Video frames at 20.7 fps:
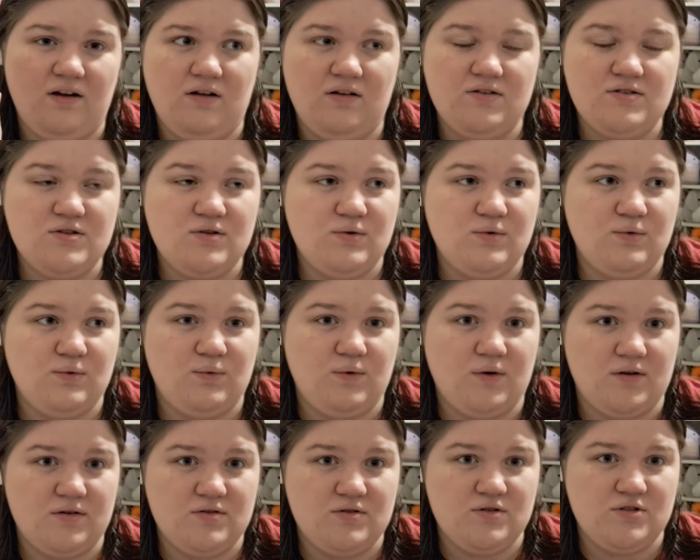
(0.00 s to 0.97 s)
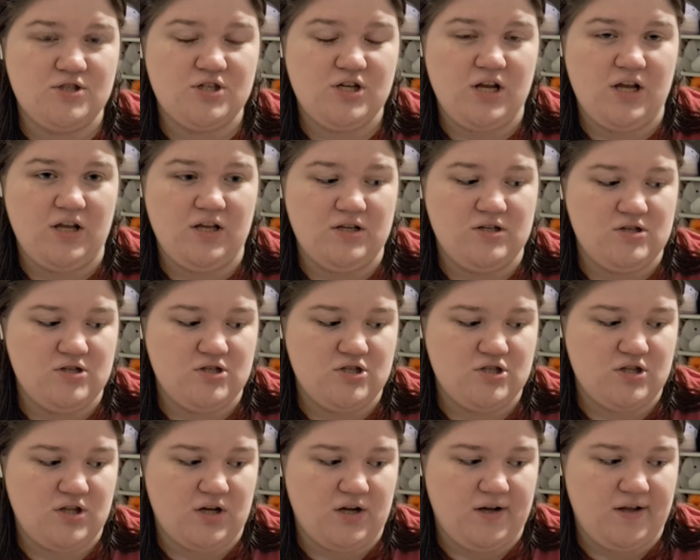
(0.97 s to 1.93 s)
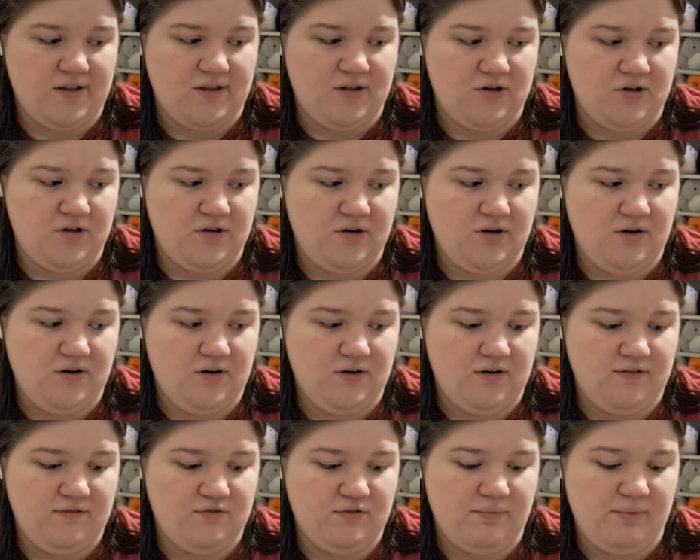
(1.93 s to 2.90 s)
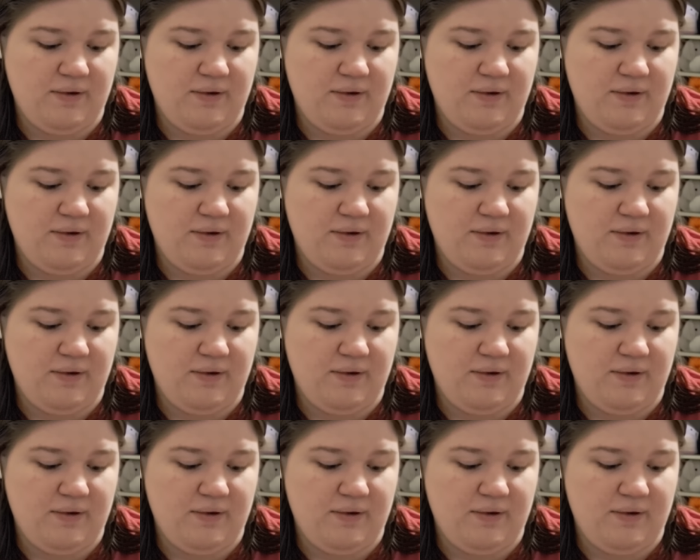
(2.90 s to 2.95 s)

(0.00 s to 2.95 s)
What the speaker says: also want to change the color of the